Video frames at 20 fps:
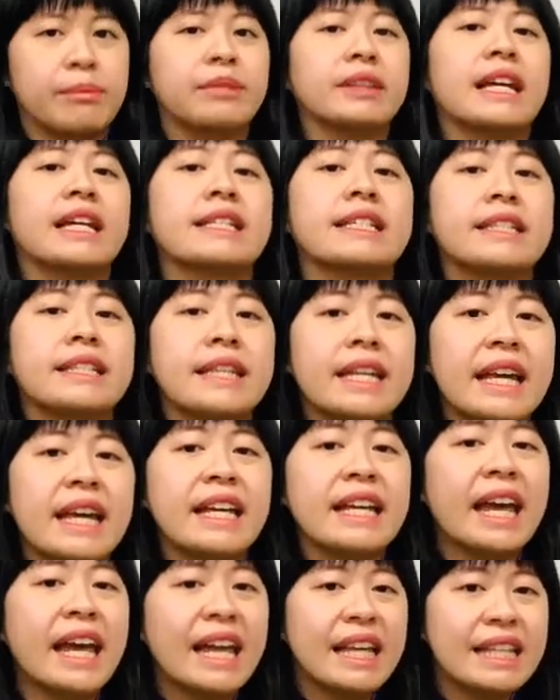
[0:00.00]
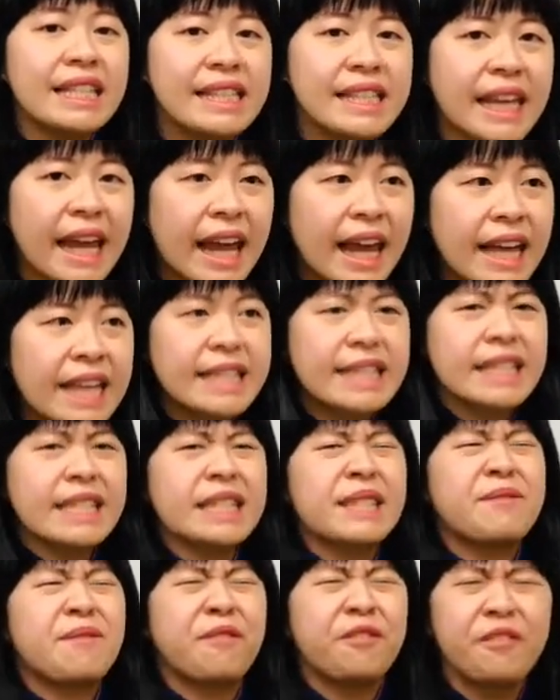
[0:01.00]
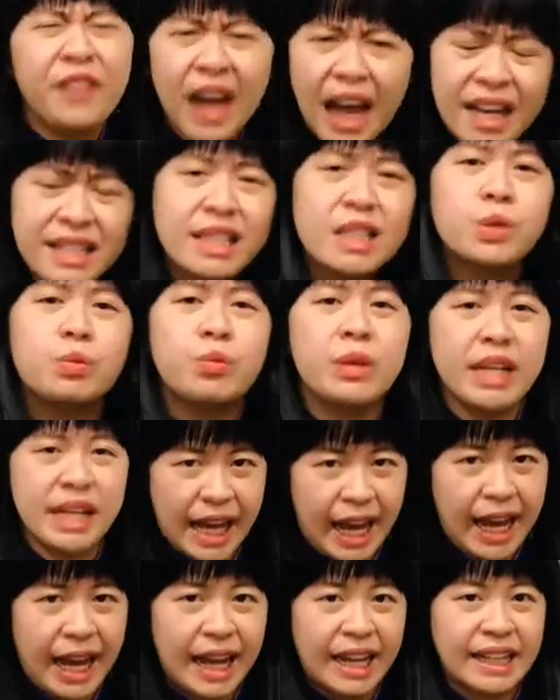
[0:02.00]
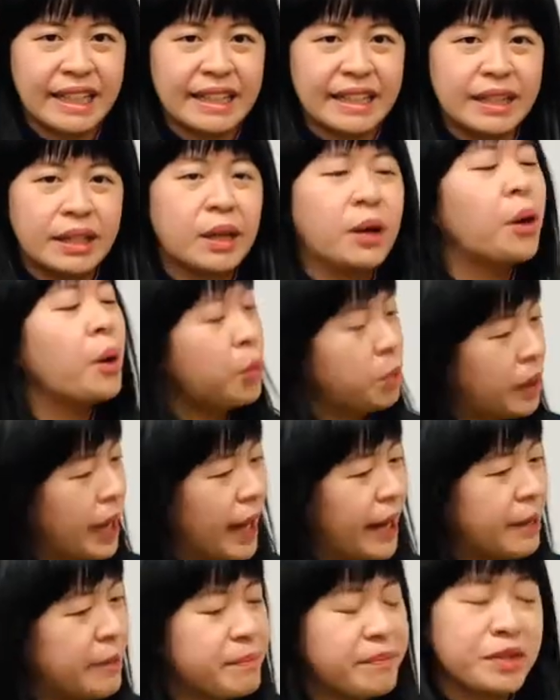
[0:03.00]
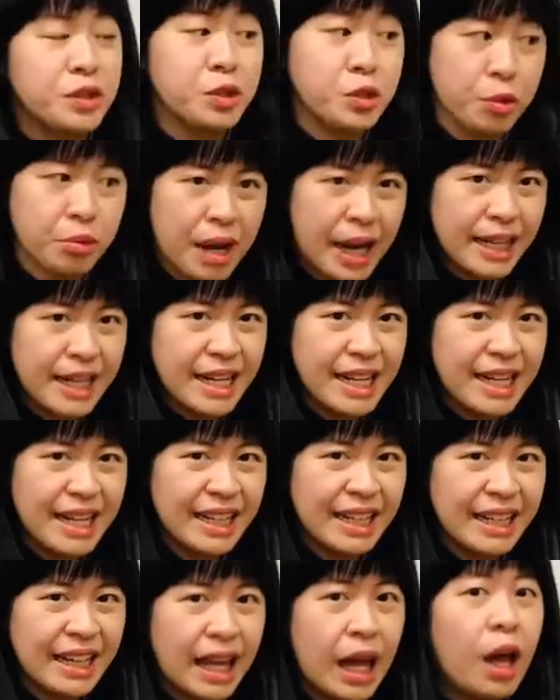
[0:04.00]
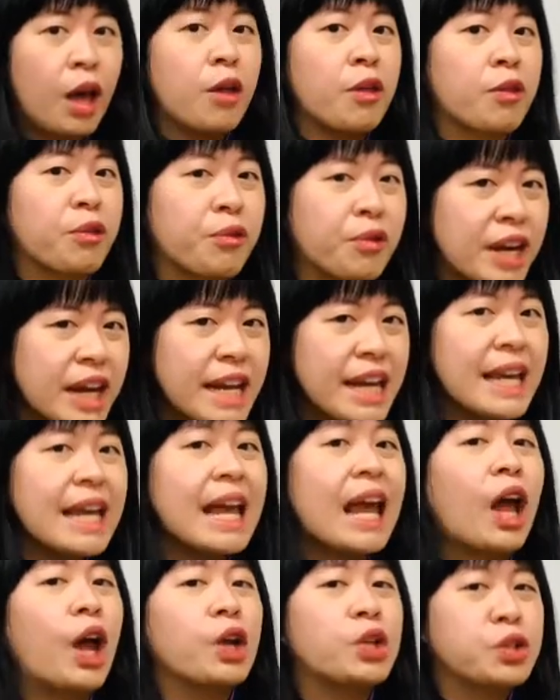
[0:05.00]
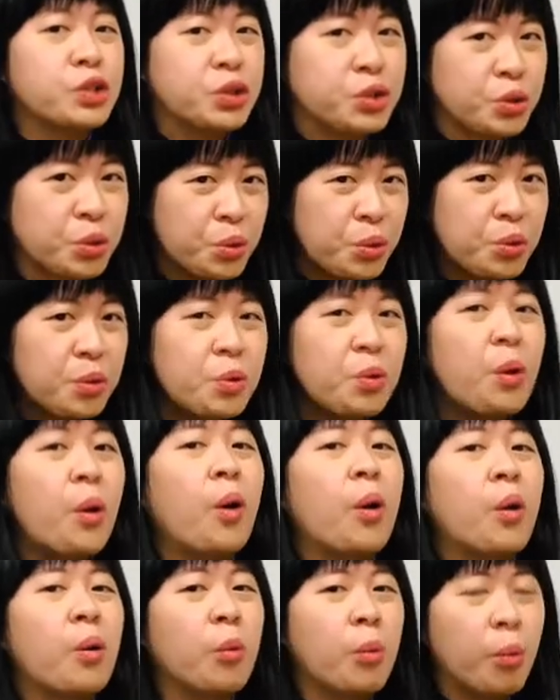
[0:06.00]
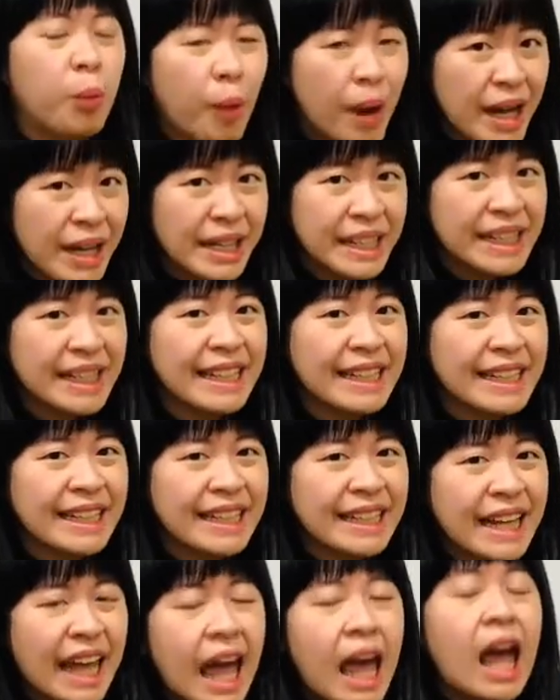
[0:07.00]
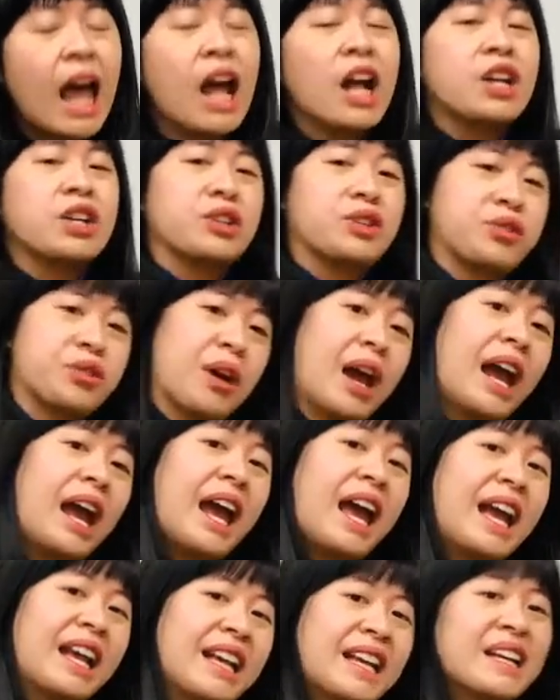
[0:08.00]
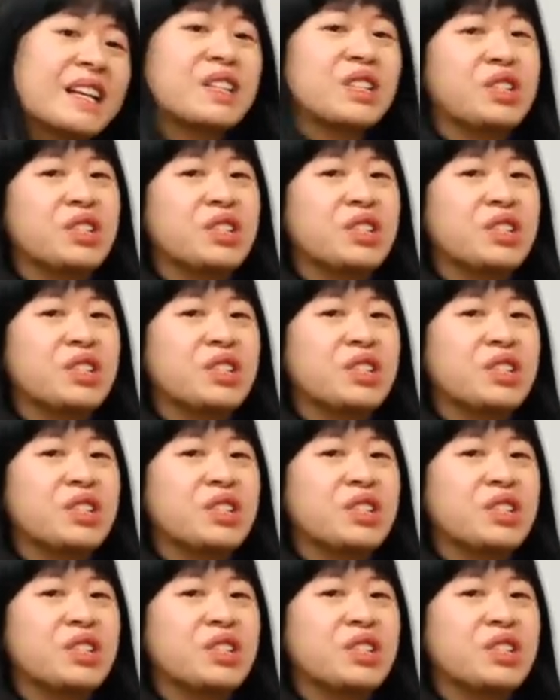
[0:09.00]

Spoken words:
let's sing and dance as fast as we can. Okay, you ready? 3, 2, 1. Dragon,